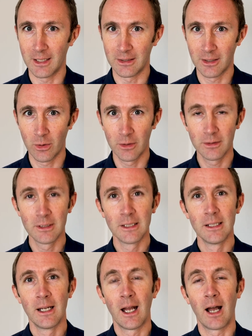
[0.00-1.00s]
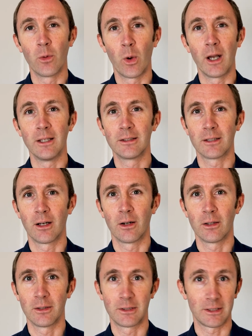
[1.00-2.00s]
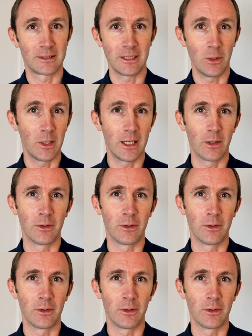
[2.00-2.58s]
and so on. Otherwise, I'll just see you here